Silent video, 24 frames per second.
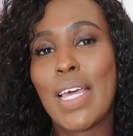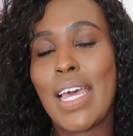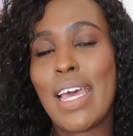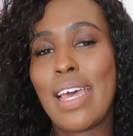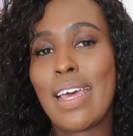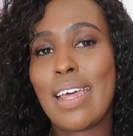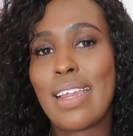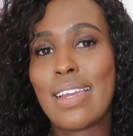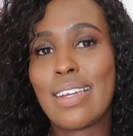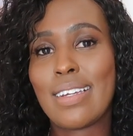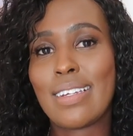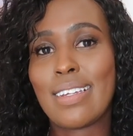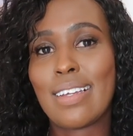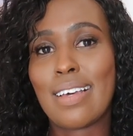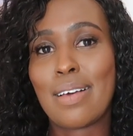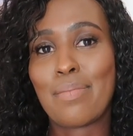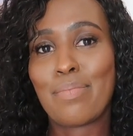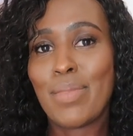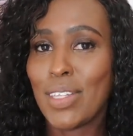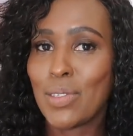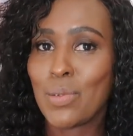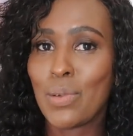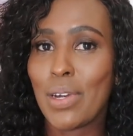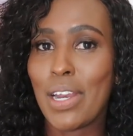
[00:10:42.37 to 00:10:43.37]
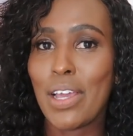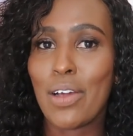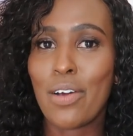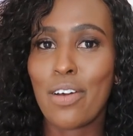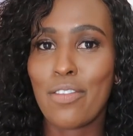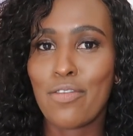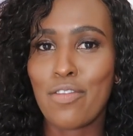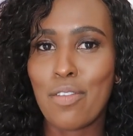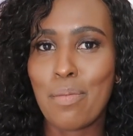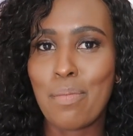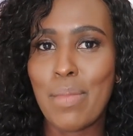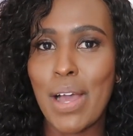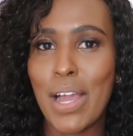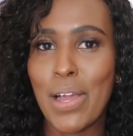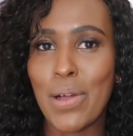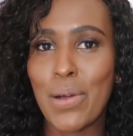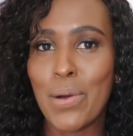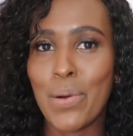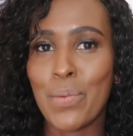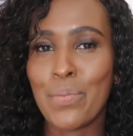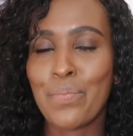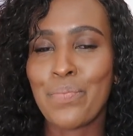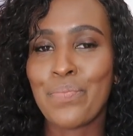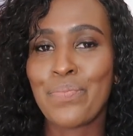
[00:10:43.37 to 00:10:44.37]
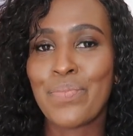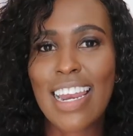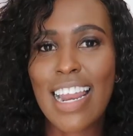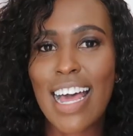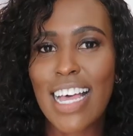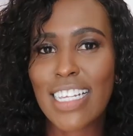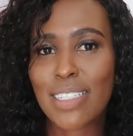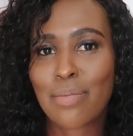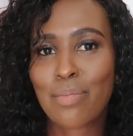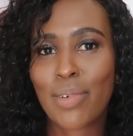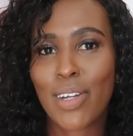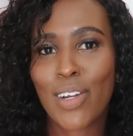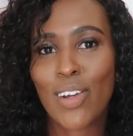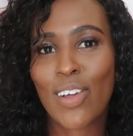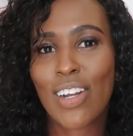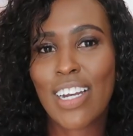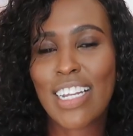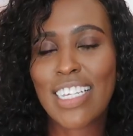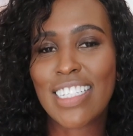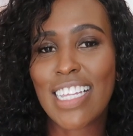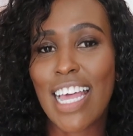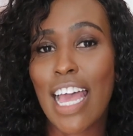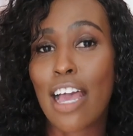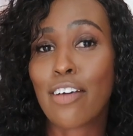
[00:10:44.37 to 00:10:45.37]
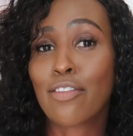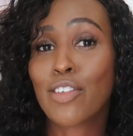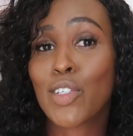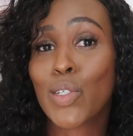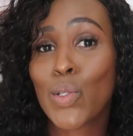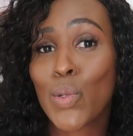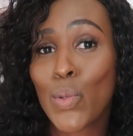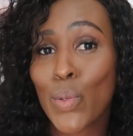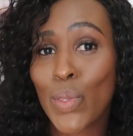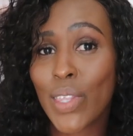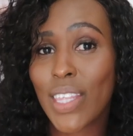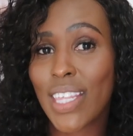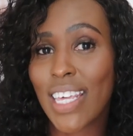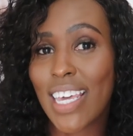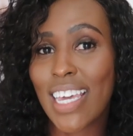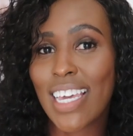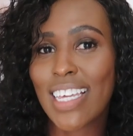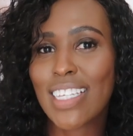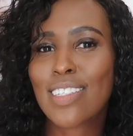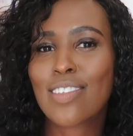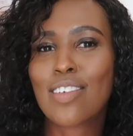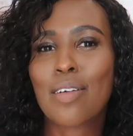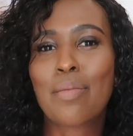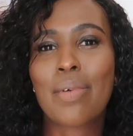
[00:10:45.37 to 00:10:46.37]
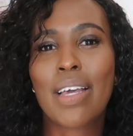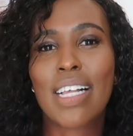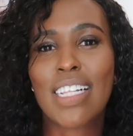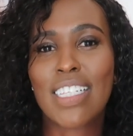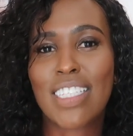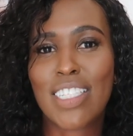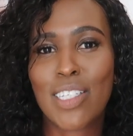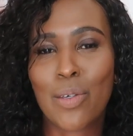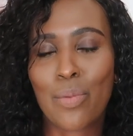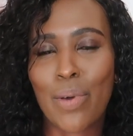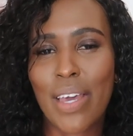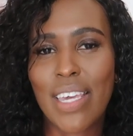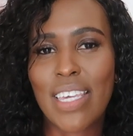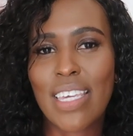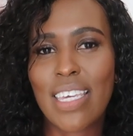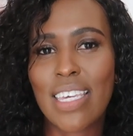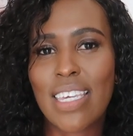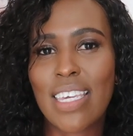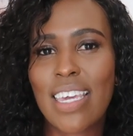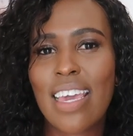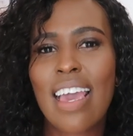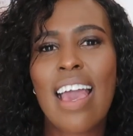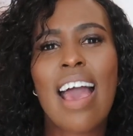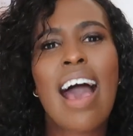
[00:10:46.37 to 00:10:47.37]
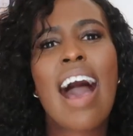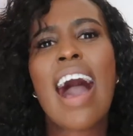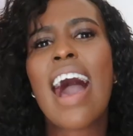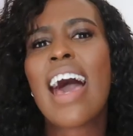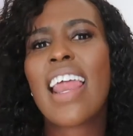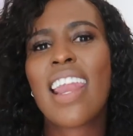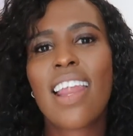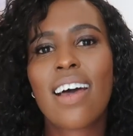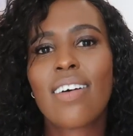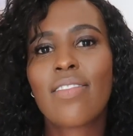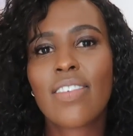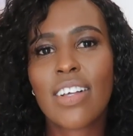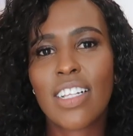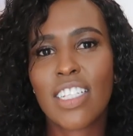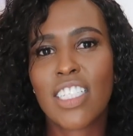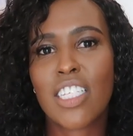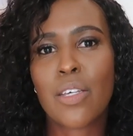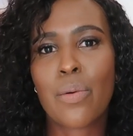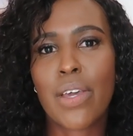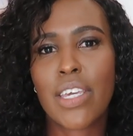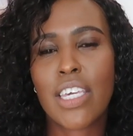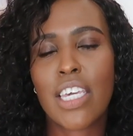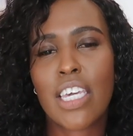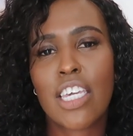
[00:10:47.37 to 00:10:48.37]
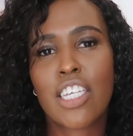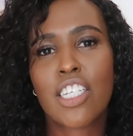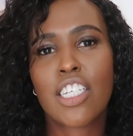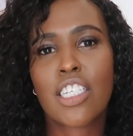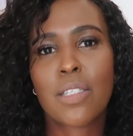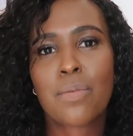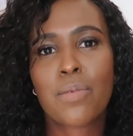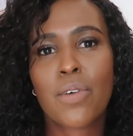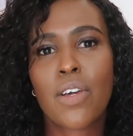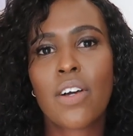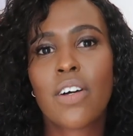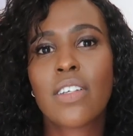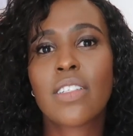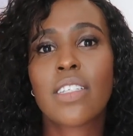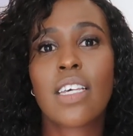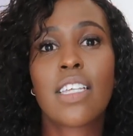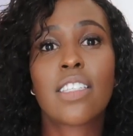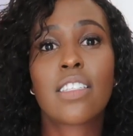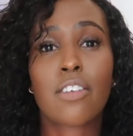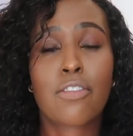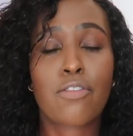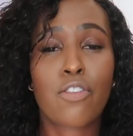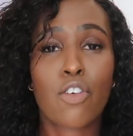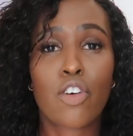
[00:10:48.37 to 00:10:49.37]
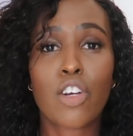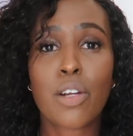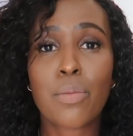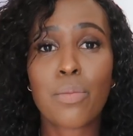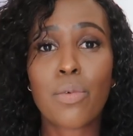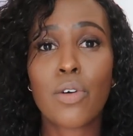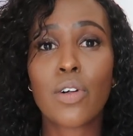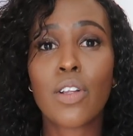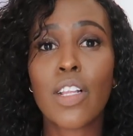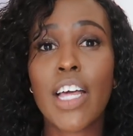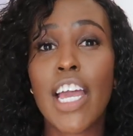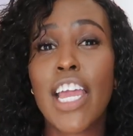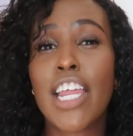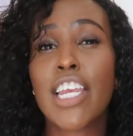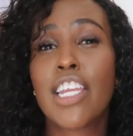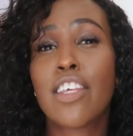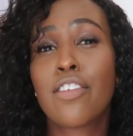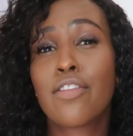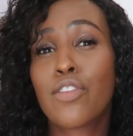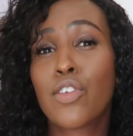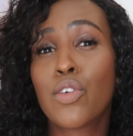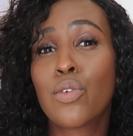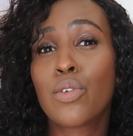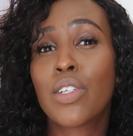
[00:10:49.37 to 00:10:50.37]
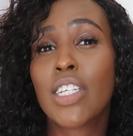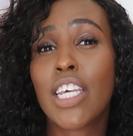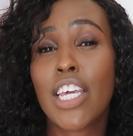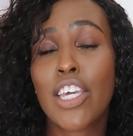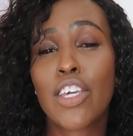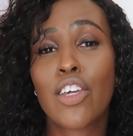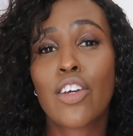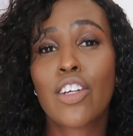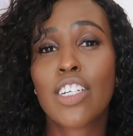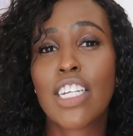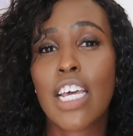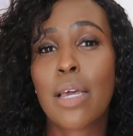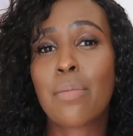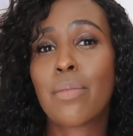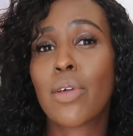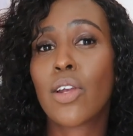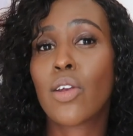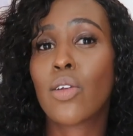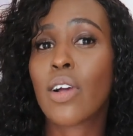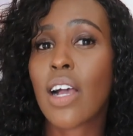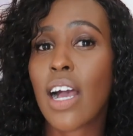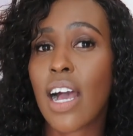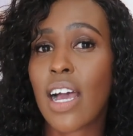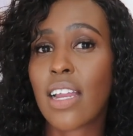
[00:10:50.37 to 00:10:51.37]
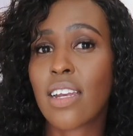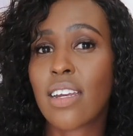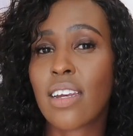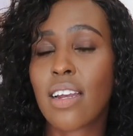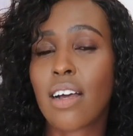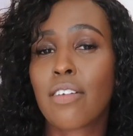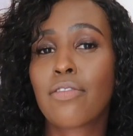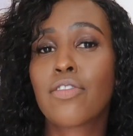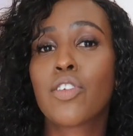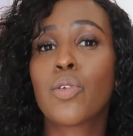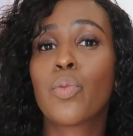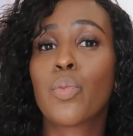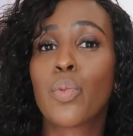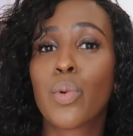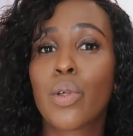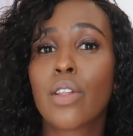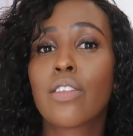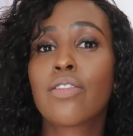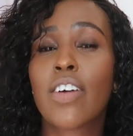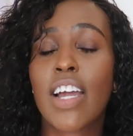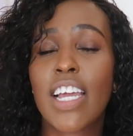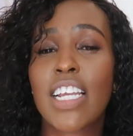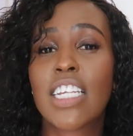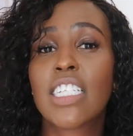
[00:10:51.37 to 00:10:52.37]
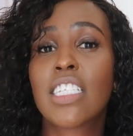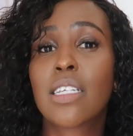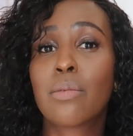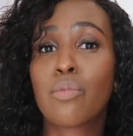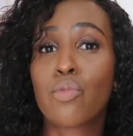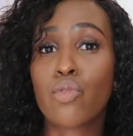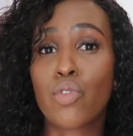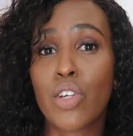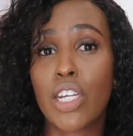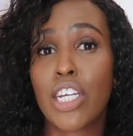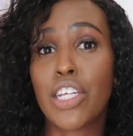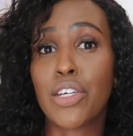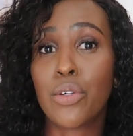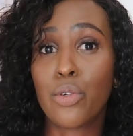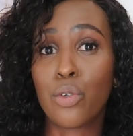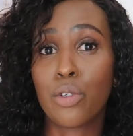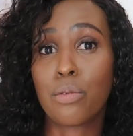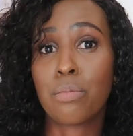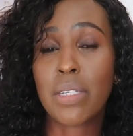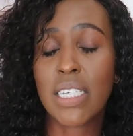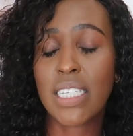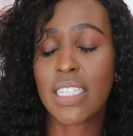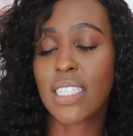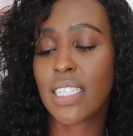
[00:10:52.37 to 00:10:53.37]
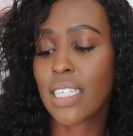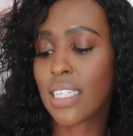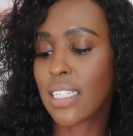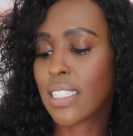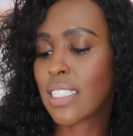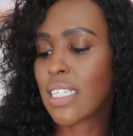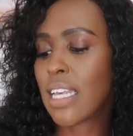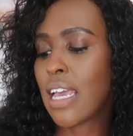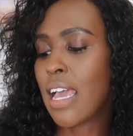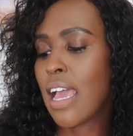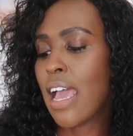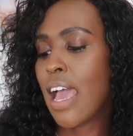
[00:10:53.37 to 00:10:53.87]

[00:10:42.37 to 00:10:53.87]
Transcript: And that's what I got from Mango. Last but not least, I have two things from LC Waikiki. I love LC Waikiki just because it's affordable, and if you take your time and look hard enough, you will find some really good pieces.